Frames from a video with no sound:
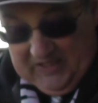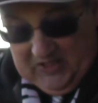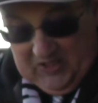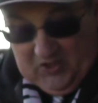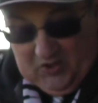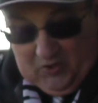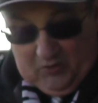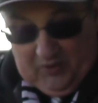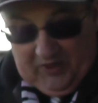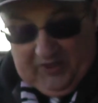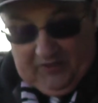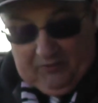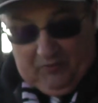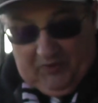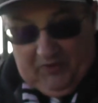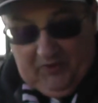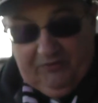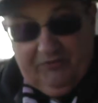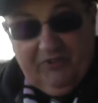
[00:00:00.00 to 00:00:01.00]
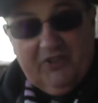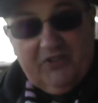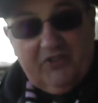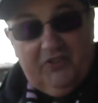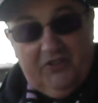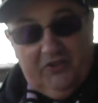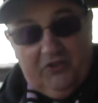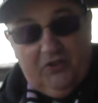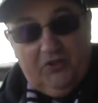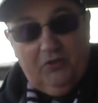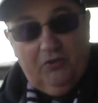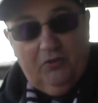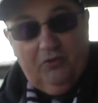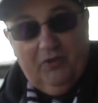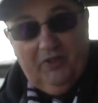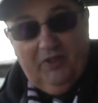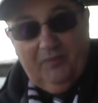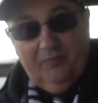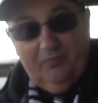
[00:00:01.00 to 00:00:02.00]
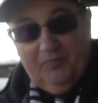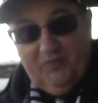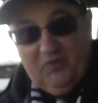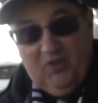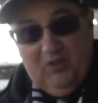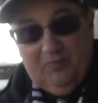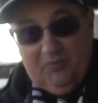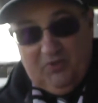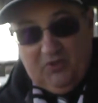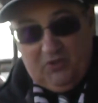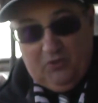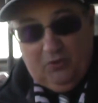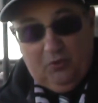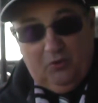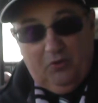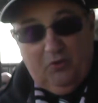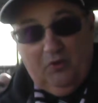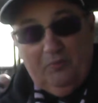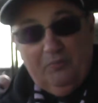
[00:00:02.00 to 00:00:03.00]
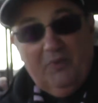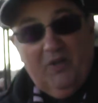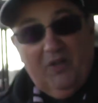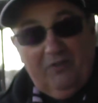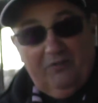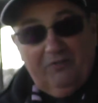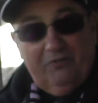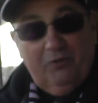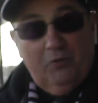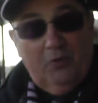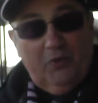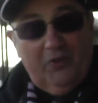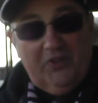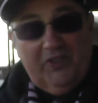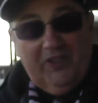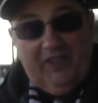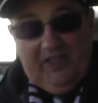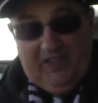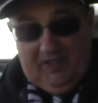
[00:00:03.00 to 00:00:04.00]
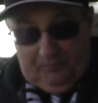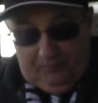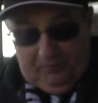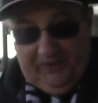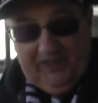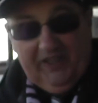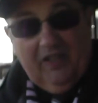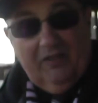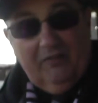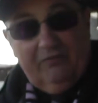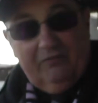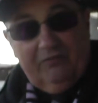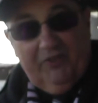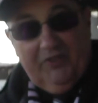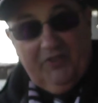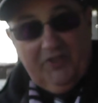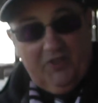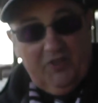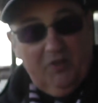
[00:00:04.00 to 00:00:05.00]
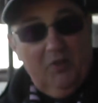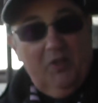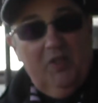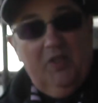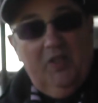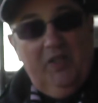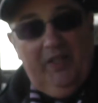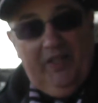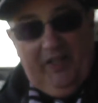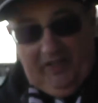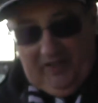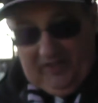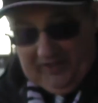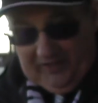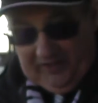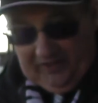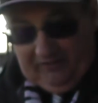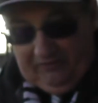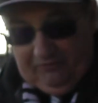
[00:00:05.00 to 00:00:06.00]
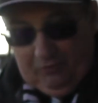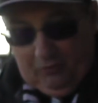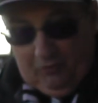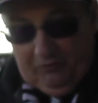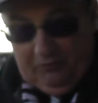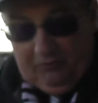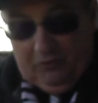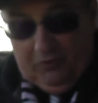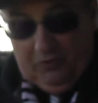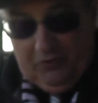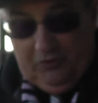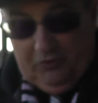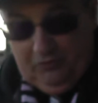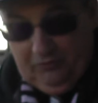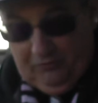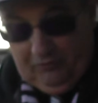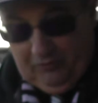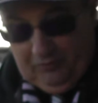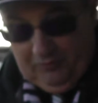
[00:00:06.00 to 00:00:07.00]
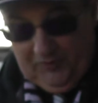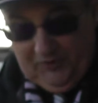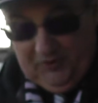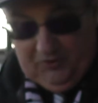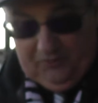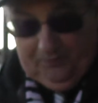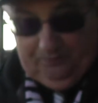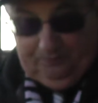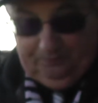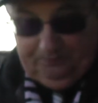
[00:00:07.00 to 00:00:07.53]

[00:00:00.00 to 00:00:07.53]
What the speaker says: So we reverted to James Stokoe and Mark Ford playing up front in a 4-4-2 formation.